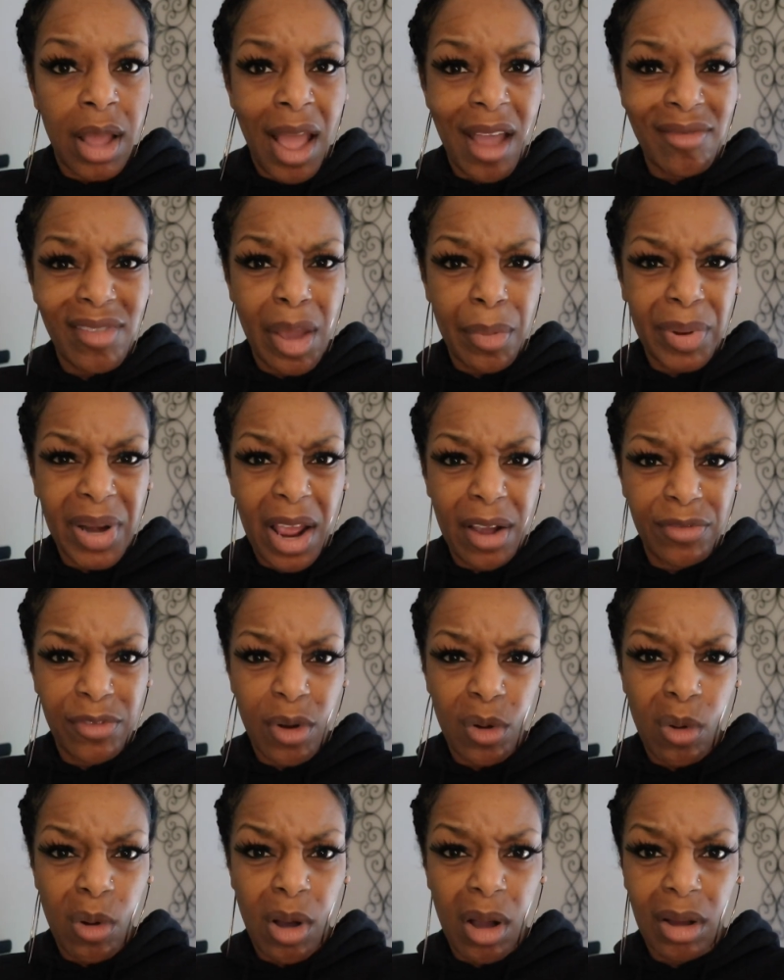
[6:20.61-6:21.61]
Have you ever been out
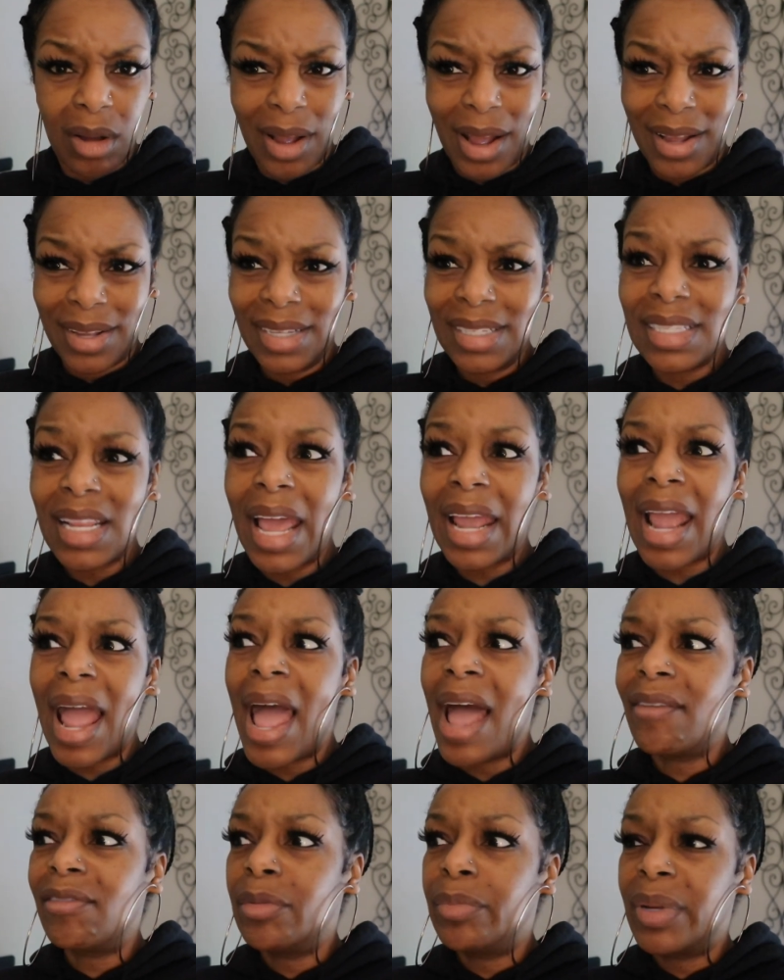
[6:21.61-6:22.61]
for a walk? It's like
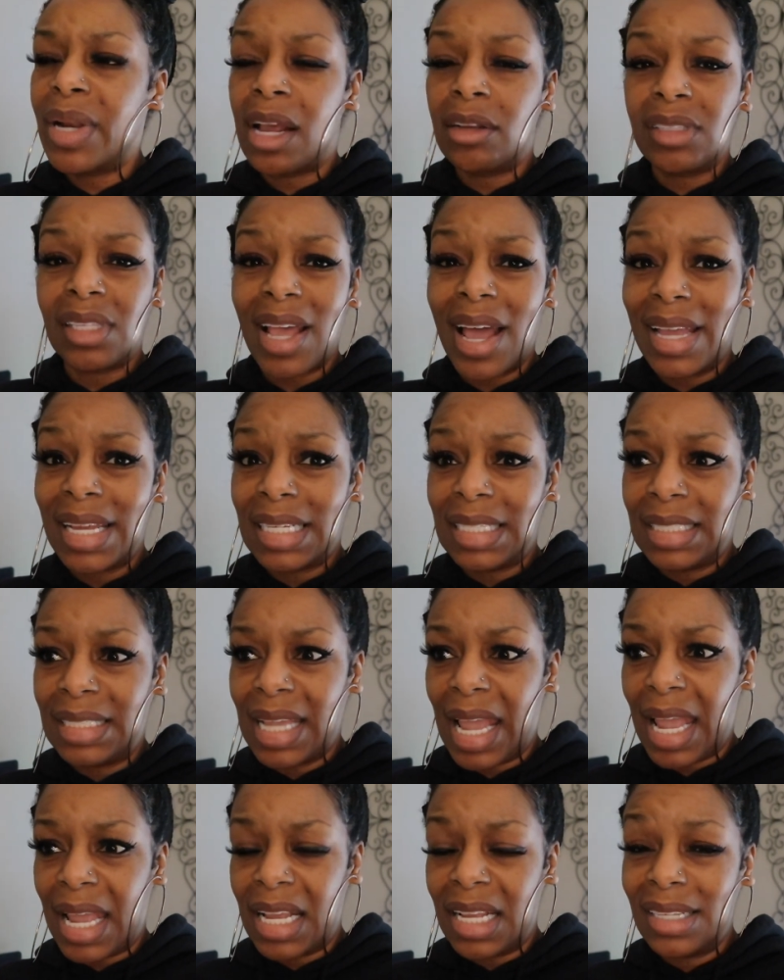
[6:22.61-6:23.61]
I haven't been outside in
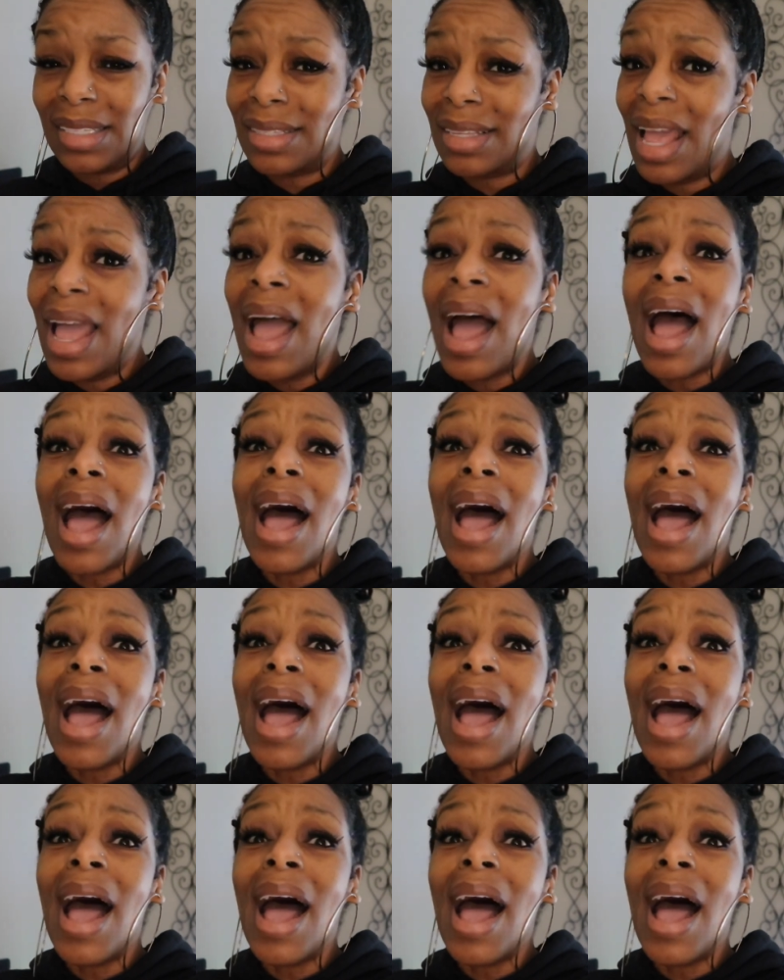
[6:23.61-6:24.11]
days.